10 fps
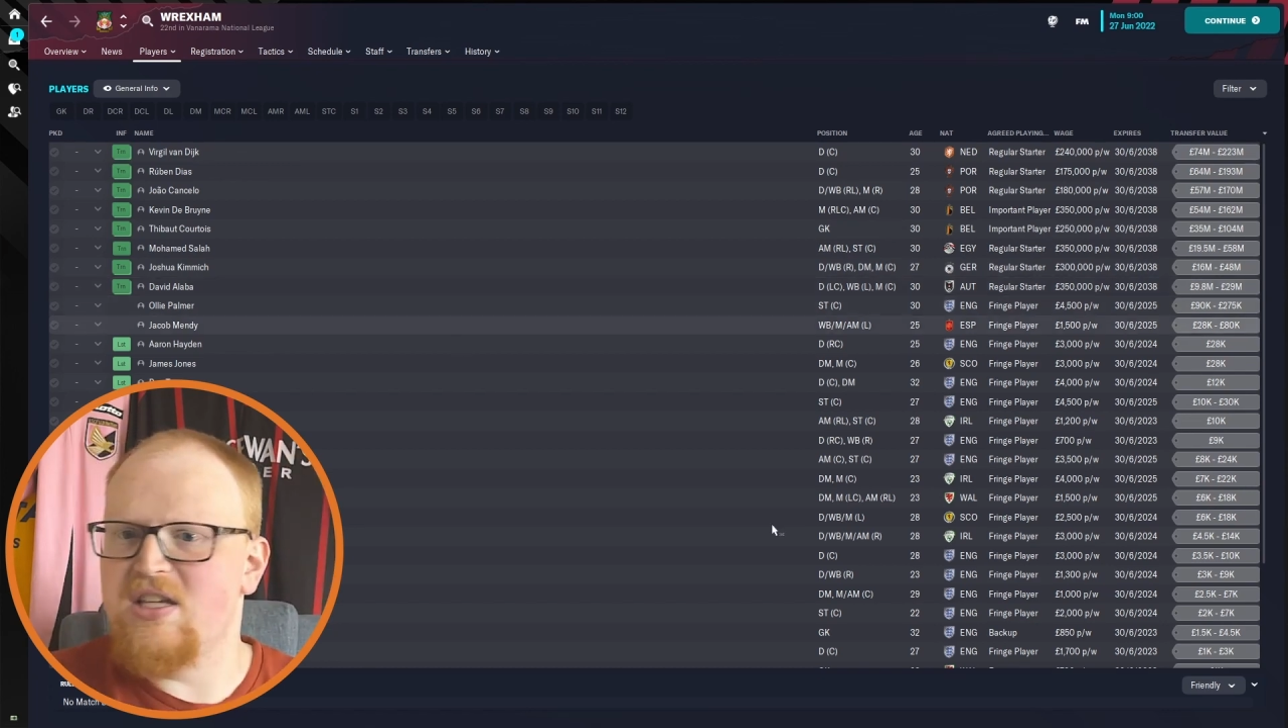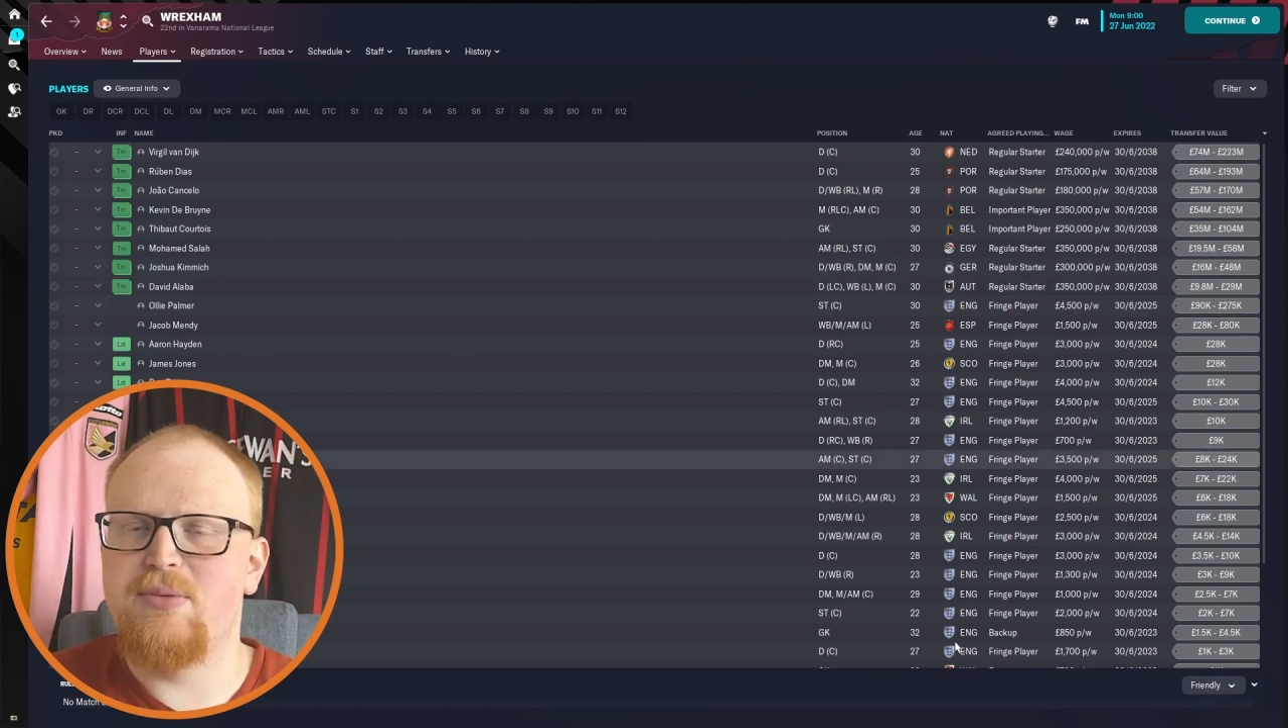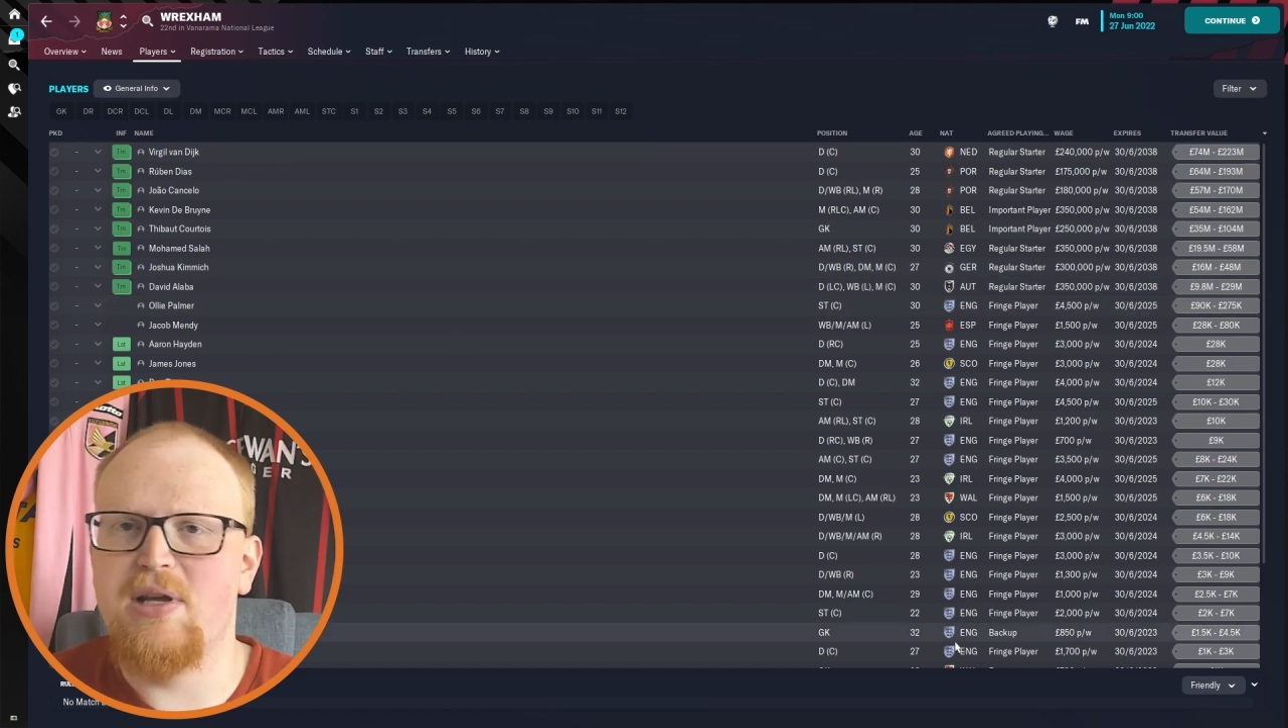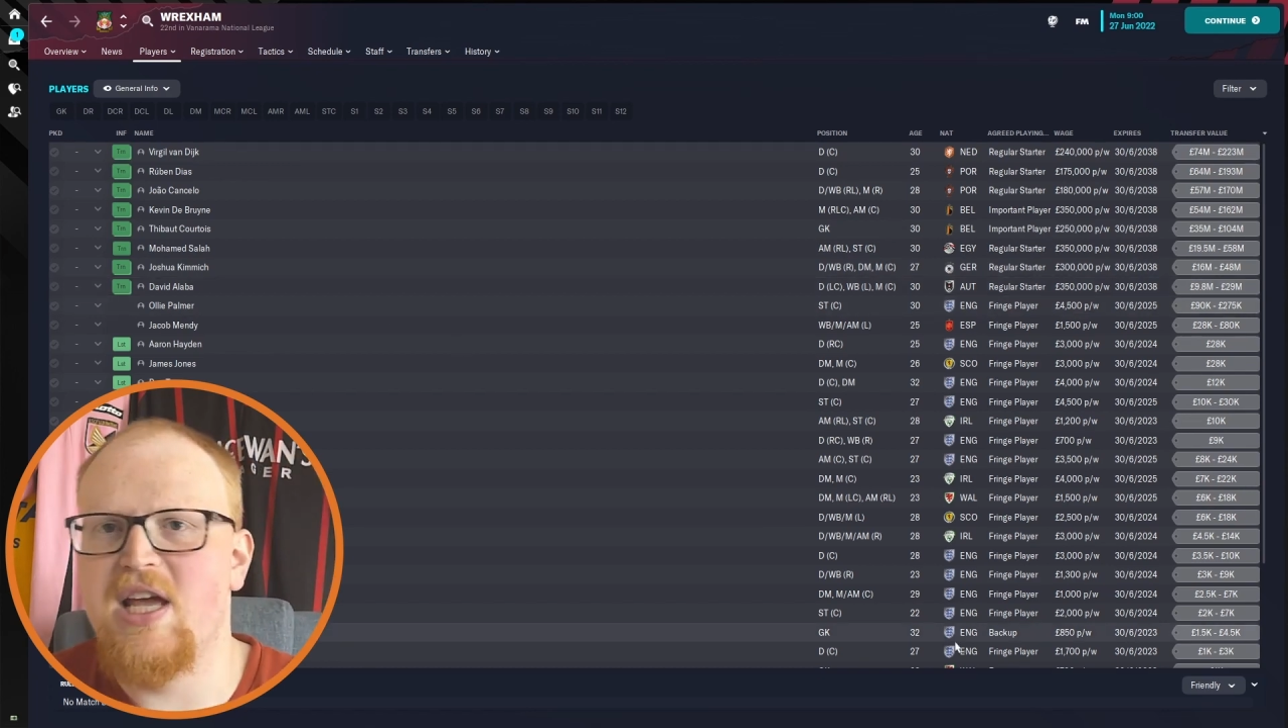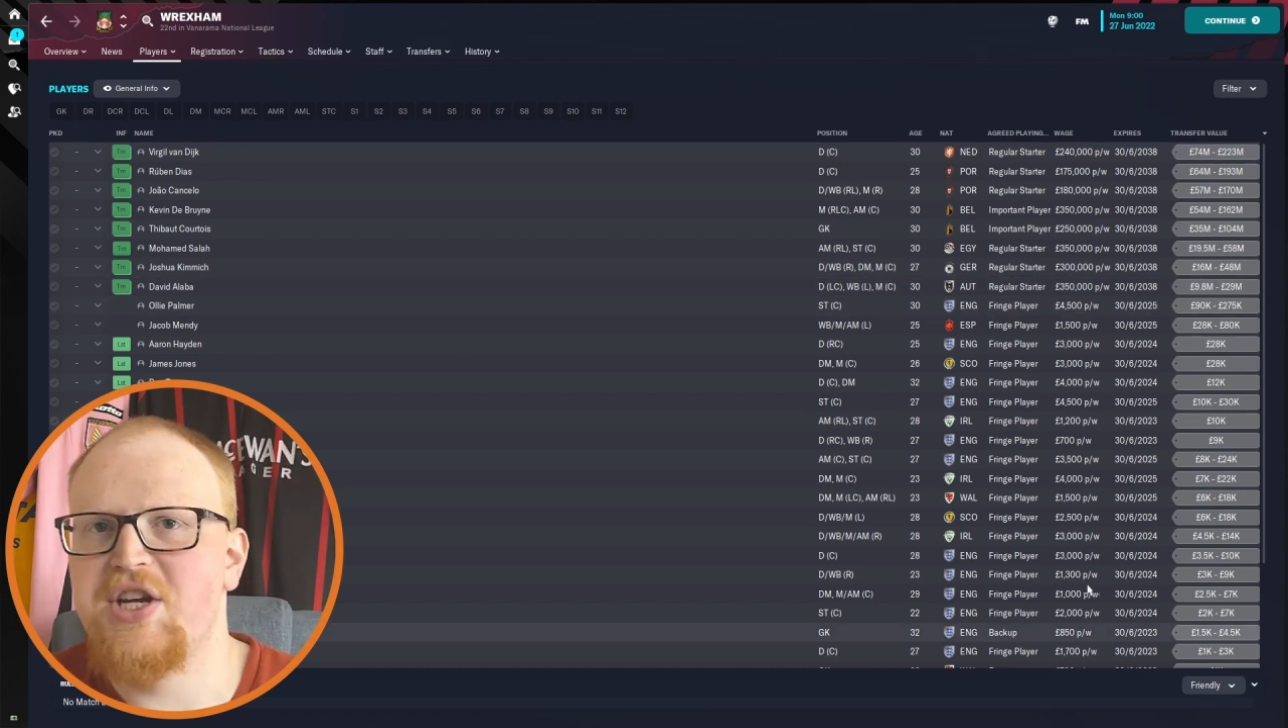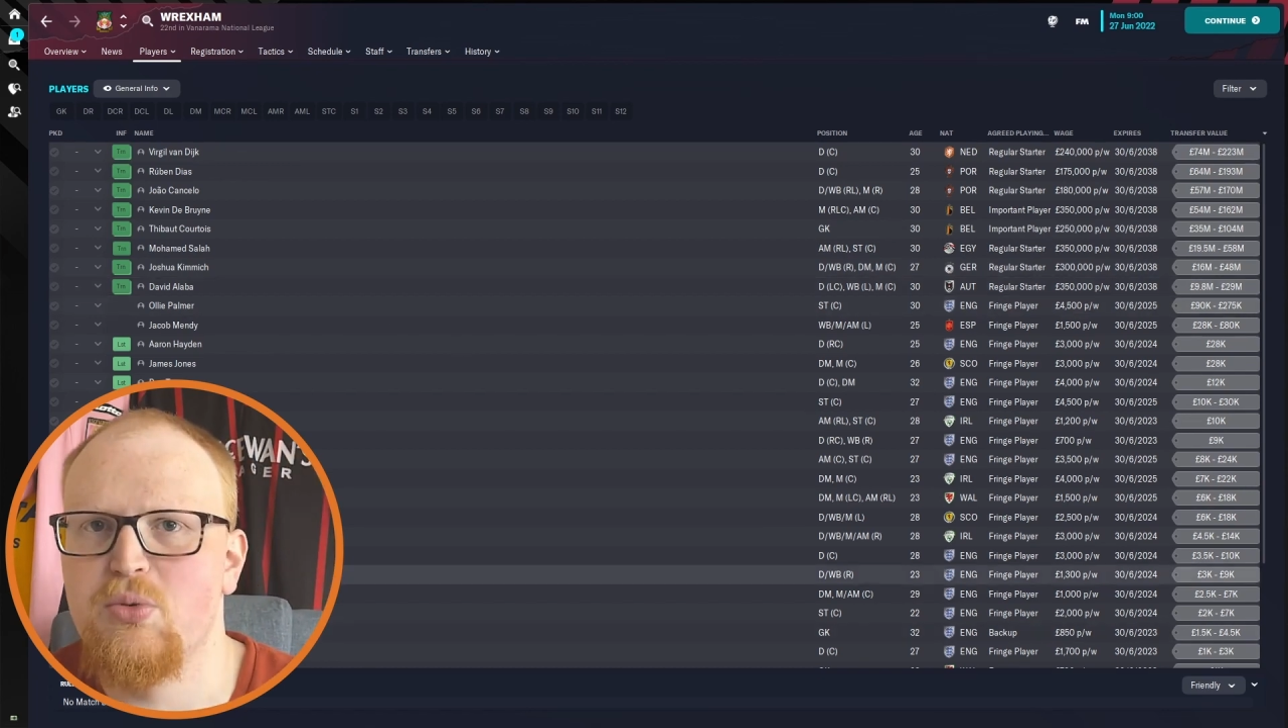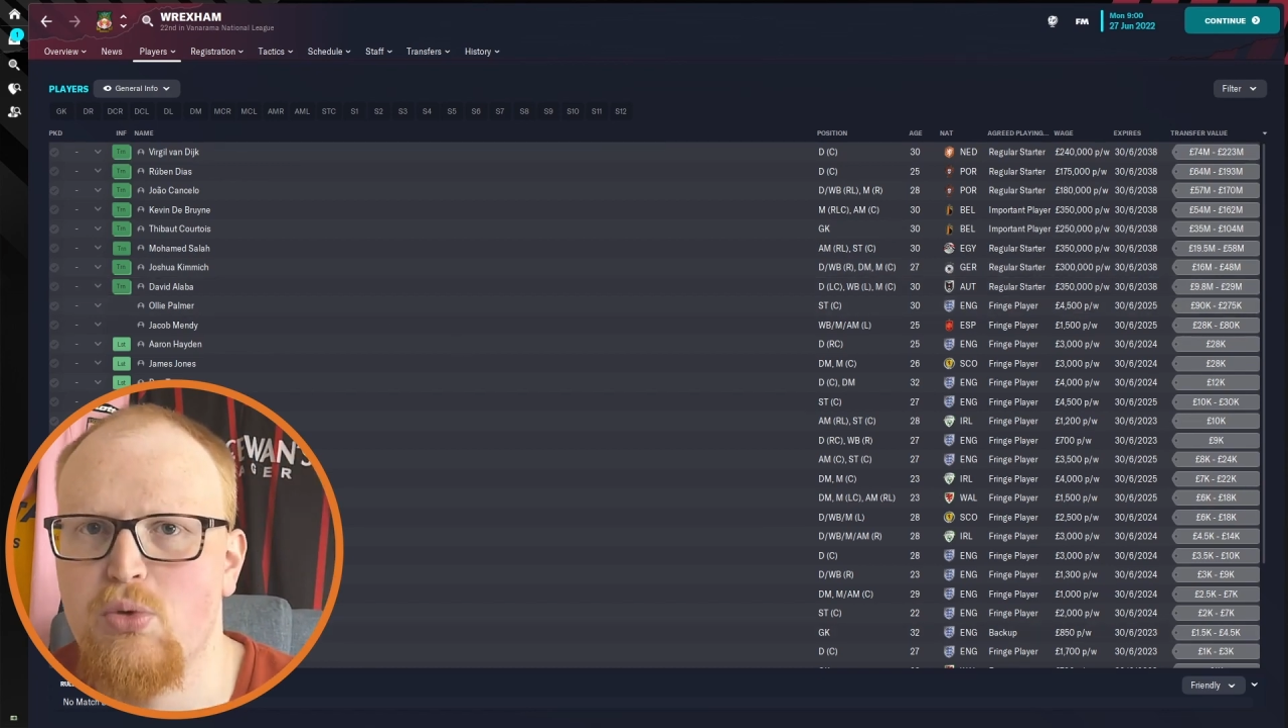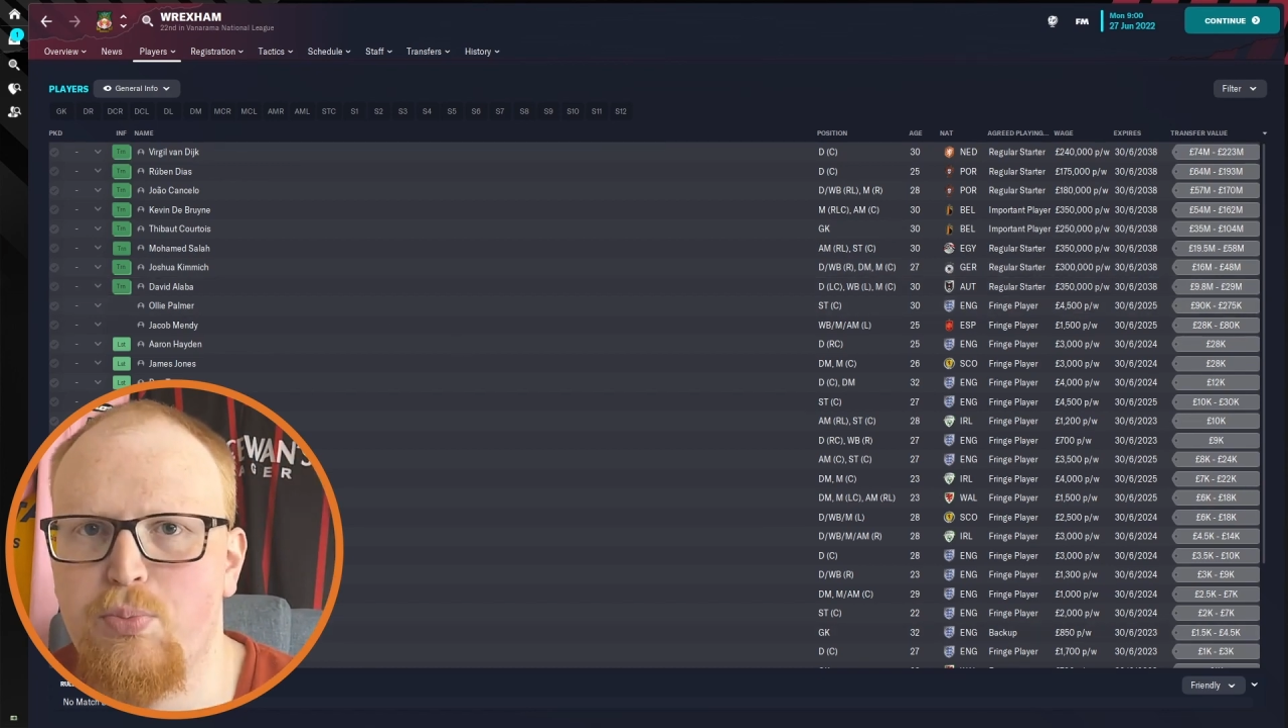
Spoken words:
simulation